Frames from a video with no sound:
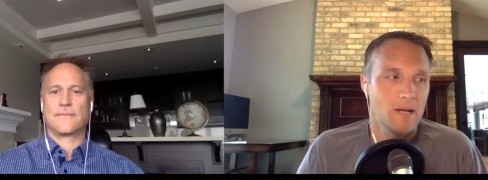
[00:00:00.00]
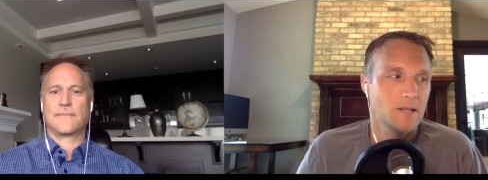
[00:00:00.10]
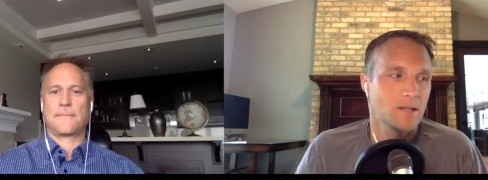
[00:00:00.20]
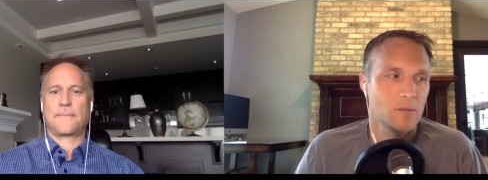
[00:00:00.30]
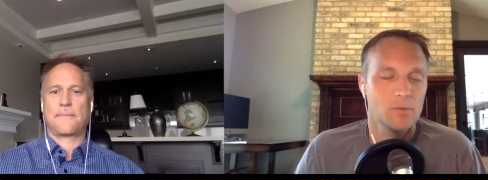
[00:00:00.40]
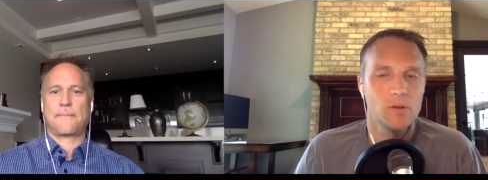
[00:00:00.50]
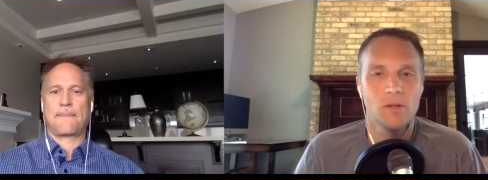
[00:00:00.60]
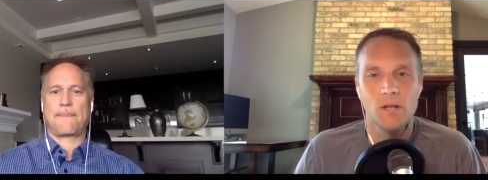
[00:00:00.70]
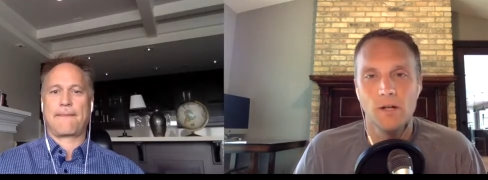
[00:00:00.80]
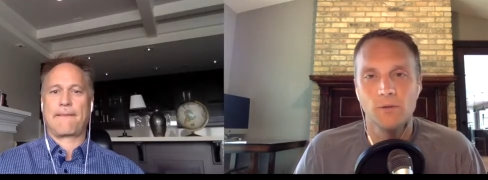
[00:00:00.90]
Speaker 1: stumble
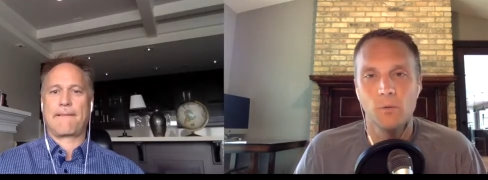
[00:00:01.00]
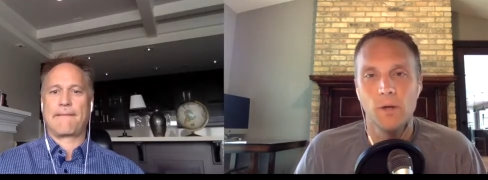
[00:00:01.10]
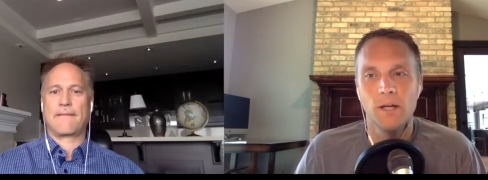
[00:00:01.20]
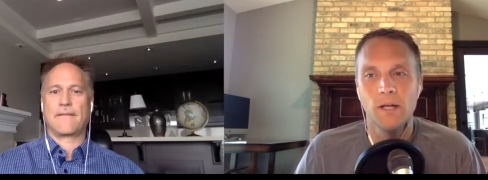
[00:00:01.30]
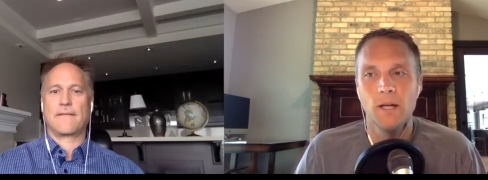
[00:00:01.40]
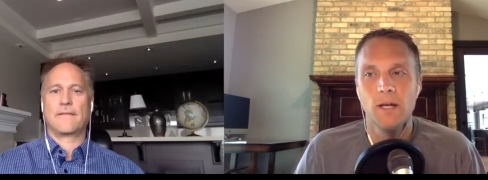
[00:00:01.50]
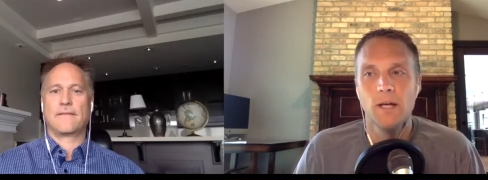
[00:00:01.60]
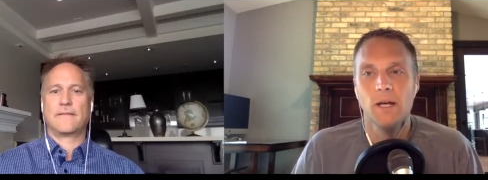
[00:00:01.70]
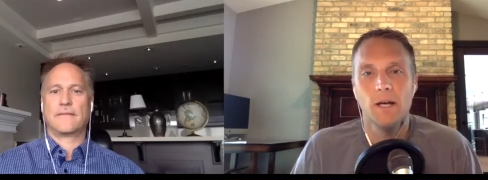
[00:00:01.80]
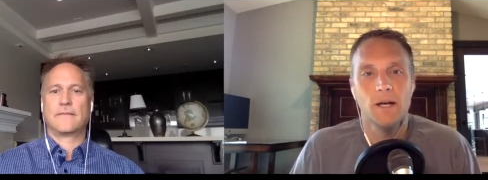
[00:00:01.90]
along the way,
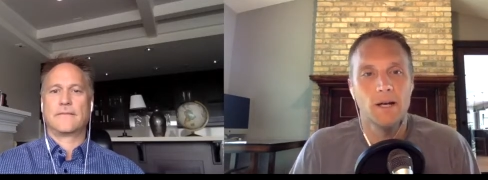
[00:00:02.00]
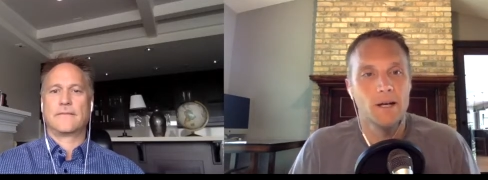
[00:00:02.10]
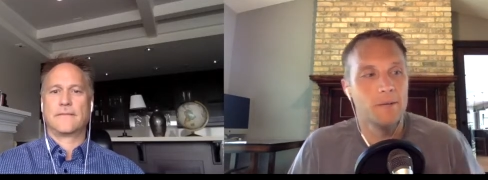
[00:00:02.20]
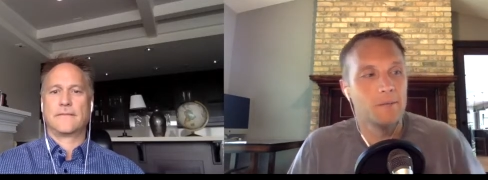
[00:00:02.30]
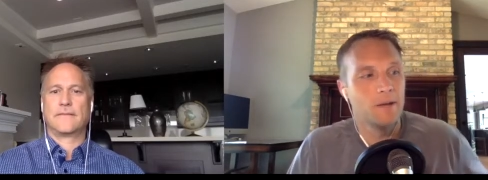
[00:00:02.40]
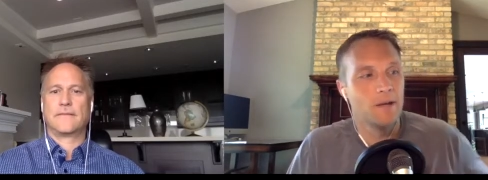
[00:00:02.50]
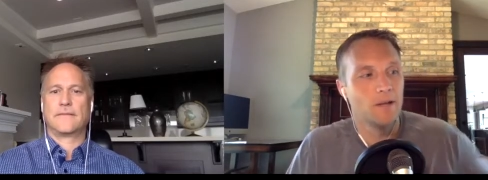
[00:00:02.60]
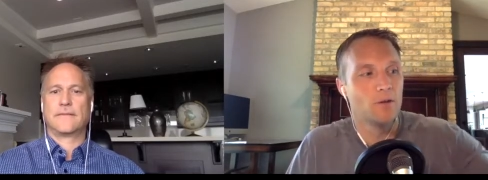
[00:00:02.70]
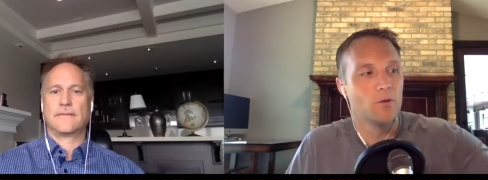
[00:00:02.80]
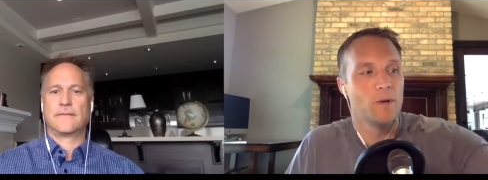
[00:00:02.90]
um, and
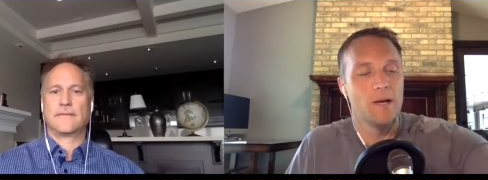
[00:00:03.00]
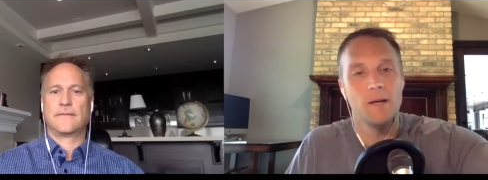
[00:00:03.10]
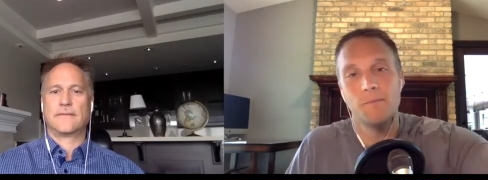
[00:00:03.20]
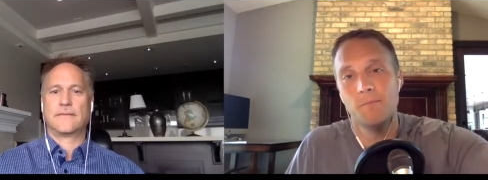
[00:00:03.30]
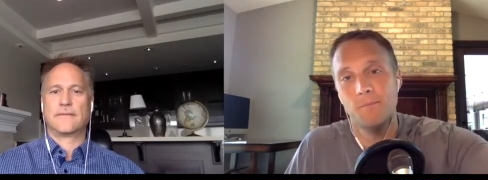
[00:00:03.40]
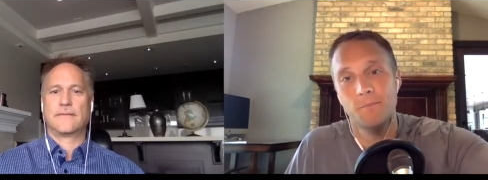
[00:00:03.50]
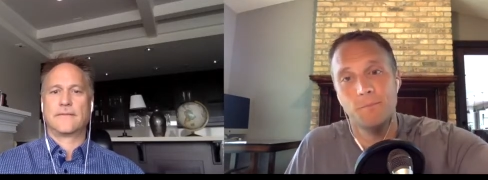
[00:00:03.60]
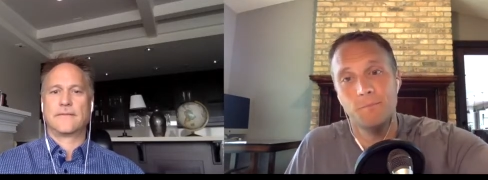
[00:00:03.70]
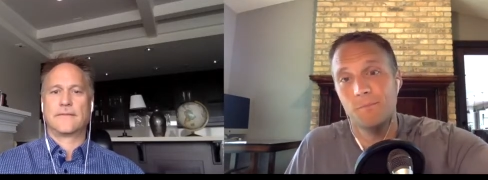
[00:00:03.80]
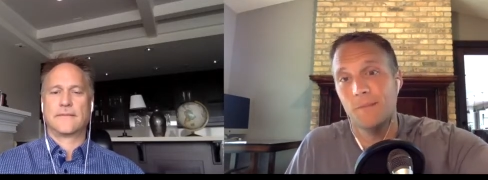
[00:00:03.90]
you may
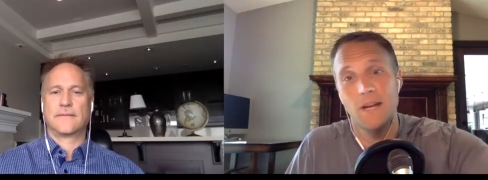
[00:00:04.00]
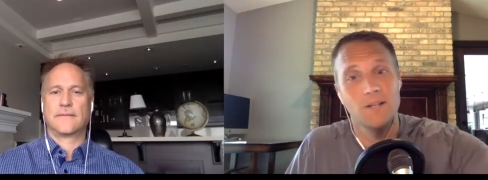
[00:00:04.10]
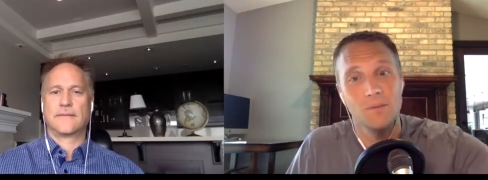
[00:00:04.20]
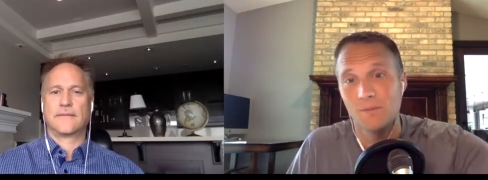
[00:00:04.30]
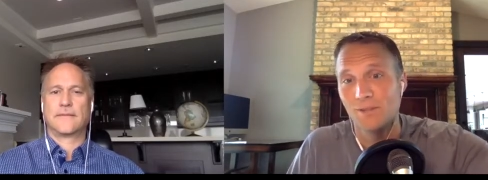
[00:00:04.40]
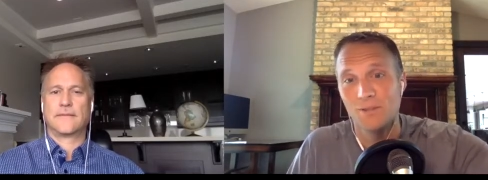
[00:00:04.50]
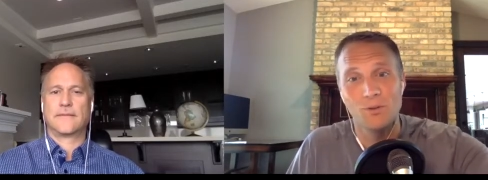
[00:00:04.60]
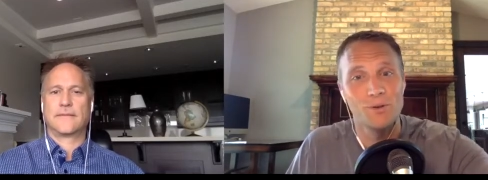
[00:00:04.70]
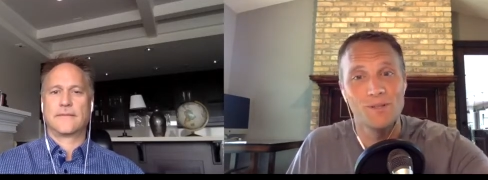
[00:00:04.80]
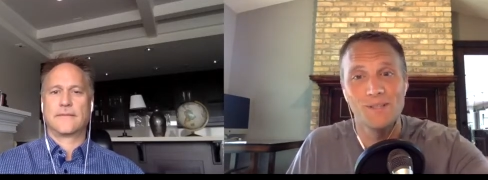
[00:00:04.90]
catch them. It's the
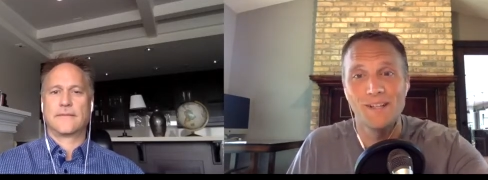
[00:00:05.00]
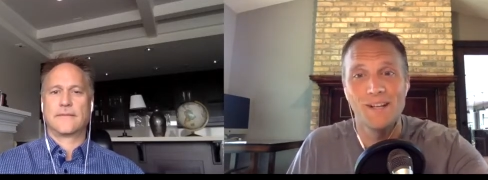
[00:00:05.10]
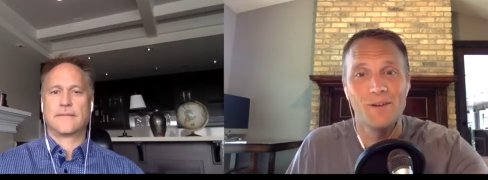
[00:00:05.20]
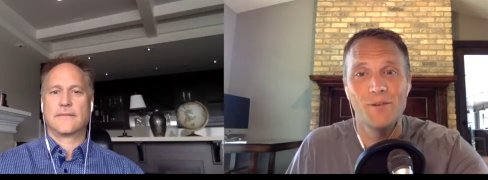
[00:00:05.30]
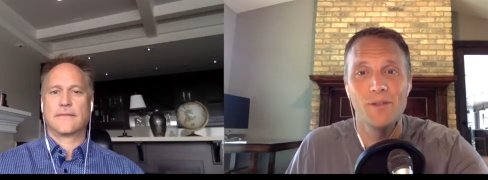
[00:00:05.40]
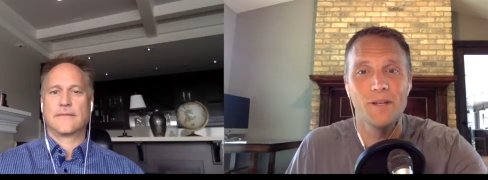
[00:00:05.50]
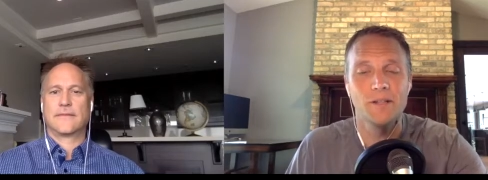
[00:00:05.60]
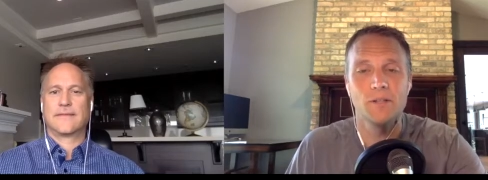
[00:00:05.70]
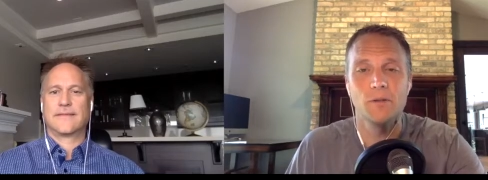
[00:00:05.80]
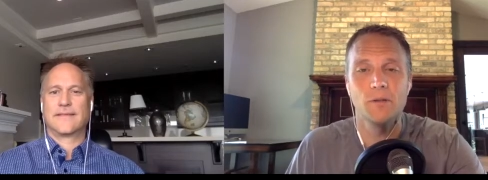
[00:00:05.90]
tortoise and the hare thing.
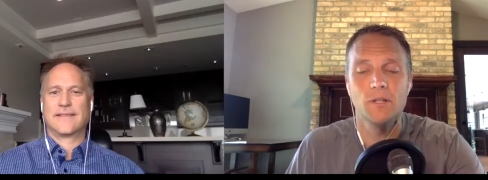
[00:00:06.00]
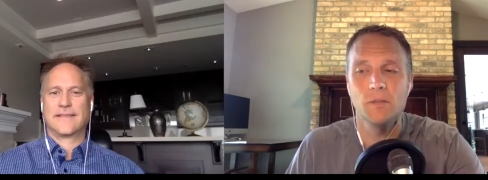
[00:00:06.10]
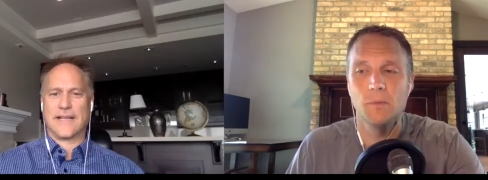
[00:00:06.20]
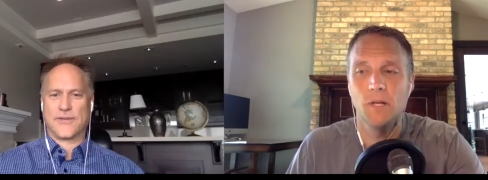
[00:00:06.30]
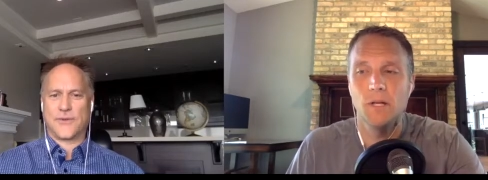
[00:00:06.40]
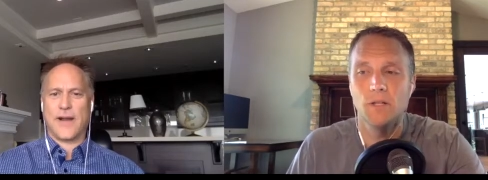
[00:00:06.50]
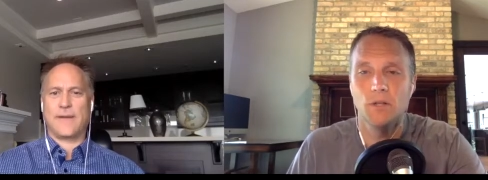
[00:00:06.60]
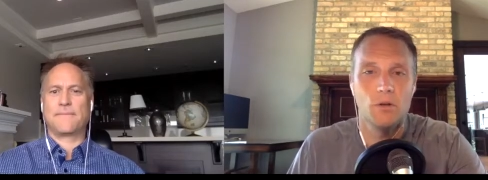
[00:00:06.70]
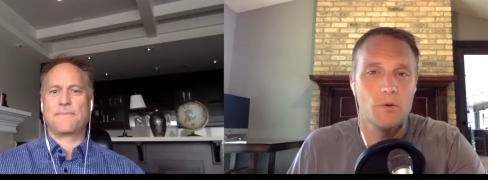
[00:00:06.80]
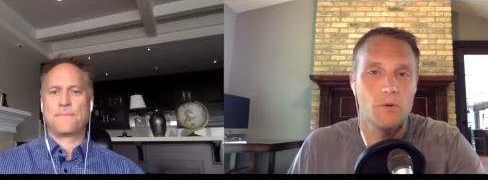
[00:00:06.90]
So just That's because right. you're
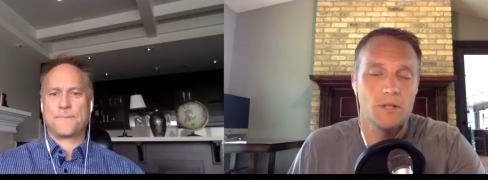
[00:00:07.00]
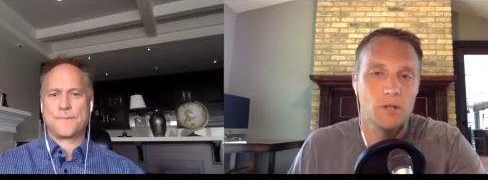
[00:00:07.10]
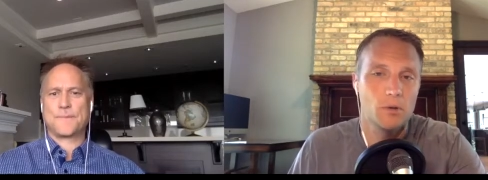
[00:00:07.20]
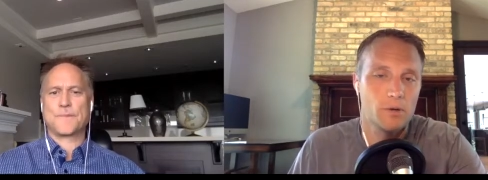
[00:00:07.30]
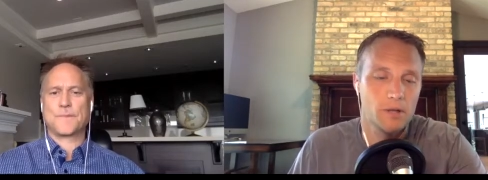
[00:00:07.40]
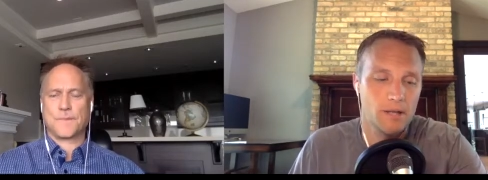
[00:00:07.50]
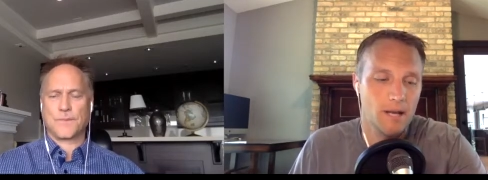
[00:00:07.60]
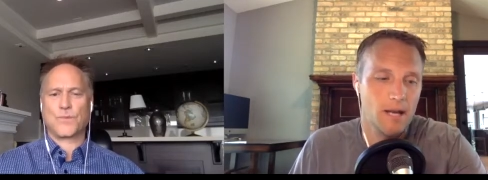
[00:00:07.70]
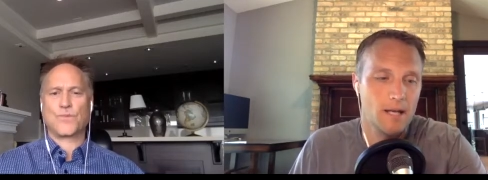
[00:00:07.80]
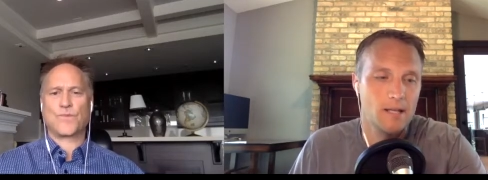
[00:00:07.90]
going slower
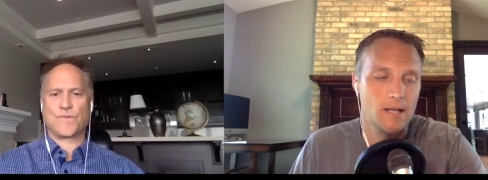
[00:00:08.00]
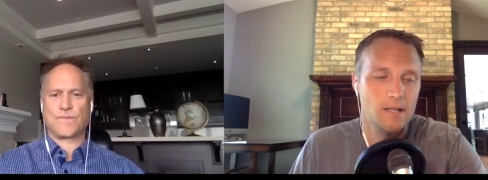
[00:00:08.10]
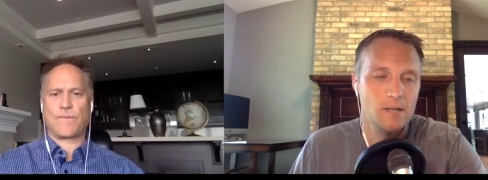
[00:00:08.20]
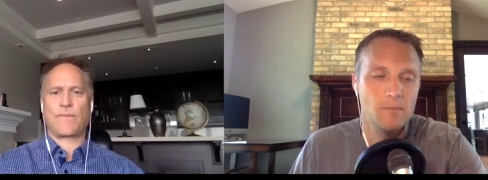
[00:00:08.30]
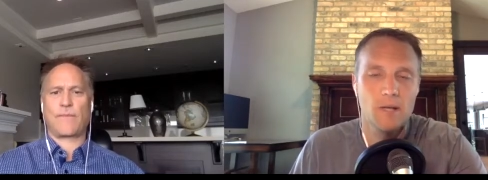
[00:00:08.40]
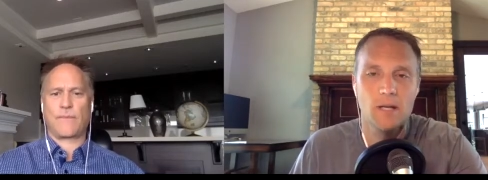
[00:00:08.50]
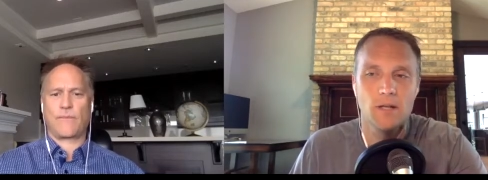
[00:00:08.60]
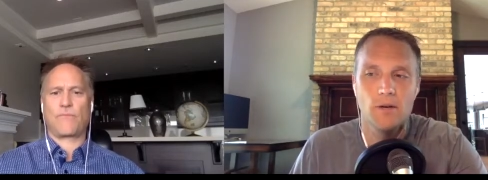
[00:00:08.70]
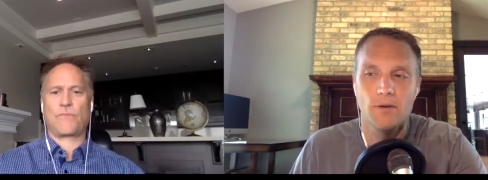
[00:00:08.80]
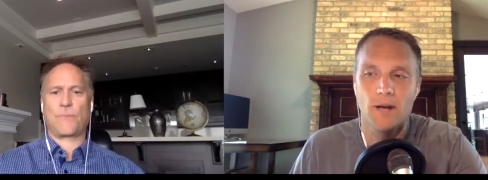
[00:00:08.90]
today doesn't mean
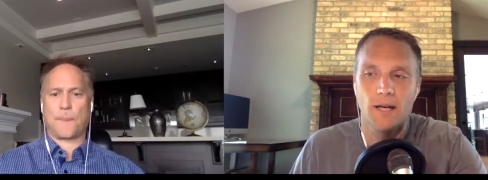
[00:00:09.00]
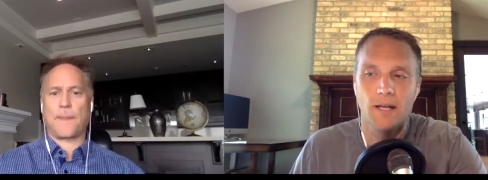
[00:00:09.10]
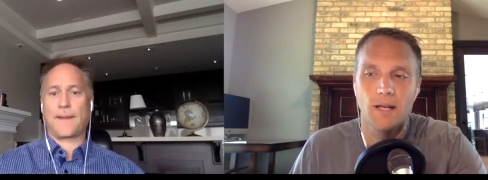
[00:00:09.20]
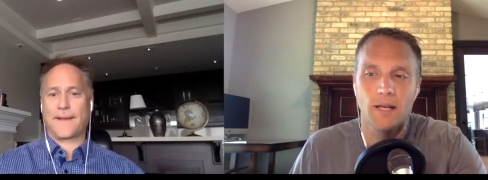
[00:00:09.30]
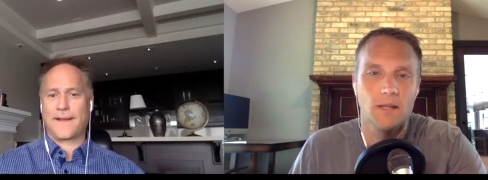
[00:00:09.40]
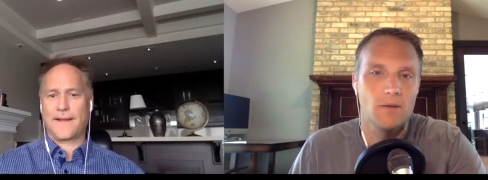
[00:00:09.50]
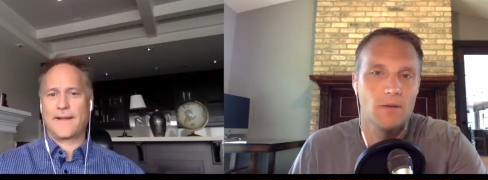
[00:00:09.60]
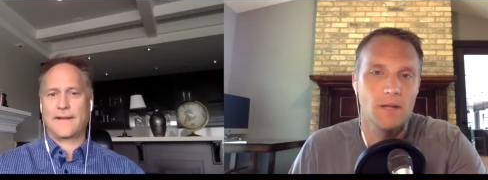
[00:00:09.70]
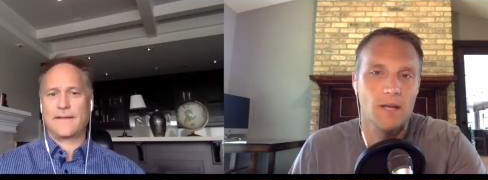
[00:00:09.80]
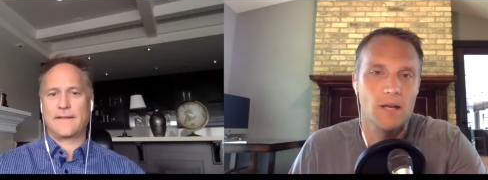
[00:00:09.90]
you're not going to get there in
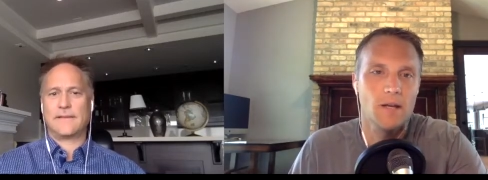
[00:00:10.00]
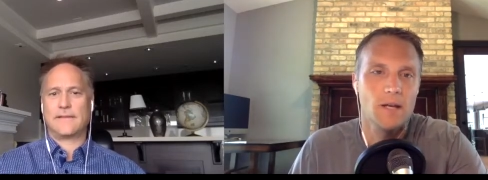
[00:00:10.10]
the end.